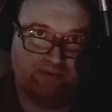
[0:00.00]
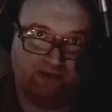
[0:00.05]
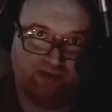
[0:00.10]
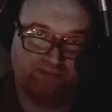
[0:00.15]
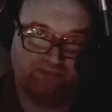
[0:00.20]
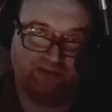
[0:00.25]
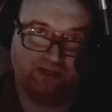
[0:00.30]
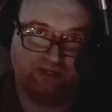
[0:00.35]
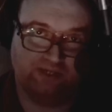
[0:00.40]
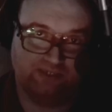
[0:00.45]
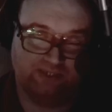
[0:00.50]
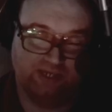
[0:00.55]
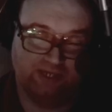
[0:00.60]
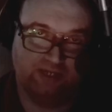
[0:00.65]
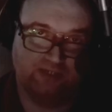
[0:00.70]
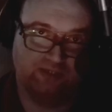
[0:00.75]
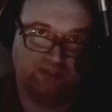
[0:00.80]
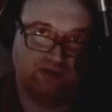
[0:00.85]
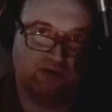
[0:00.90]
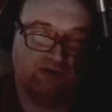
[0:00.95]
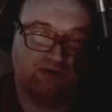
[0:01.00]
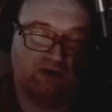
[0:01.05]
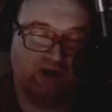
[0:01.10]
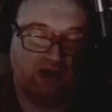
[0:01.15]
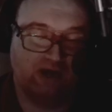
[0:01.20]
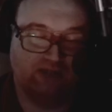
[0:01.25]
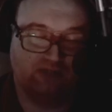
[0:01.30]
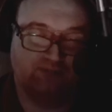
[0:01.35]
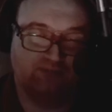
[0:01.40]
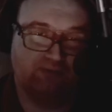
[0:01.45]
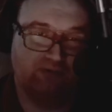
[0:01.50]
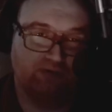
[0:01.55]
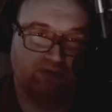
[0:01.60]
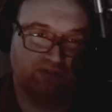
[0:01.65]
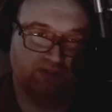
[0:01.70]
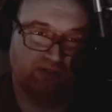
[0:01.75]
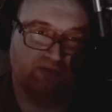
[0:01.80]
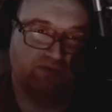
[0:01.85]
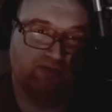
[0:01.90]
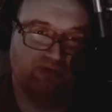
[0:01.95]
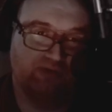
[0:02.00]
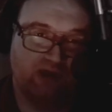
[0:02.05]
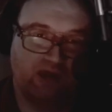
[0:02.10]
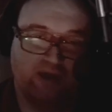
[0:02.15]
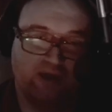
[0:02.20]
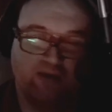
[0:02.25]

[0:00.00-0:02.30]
PCs, and they're not supposed to do that.